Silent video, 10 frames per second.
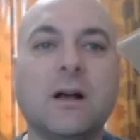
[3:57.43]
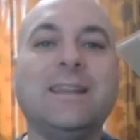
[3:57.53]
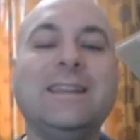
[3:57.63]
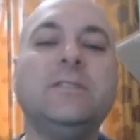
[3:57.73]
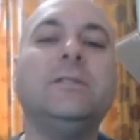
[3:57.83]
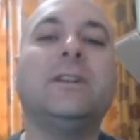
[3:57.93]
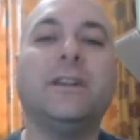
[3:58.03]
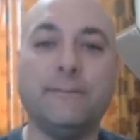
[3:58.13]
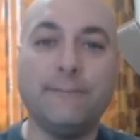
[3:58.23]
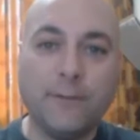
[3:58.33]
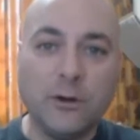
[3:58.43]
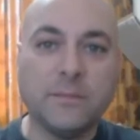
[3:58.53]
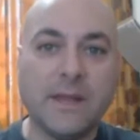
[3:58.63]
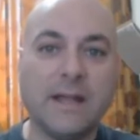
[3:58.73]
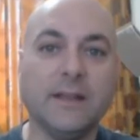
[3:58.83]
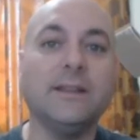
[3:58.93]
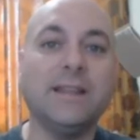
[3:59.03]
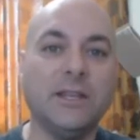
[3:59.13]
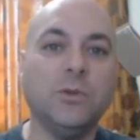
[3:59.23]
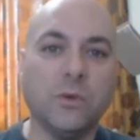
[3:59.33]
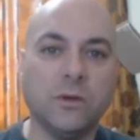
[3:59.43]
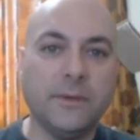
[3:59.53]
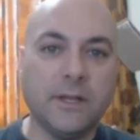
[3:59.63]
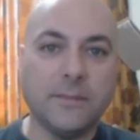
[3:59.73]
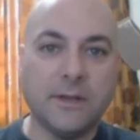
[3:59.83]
I need you to confirm that you want to be on my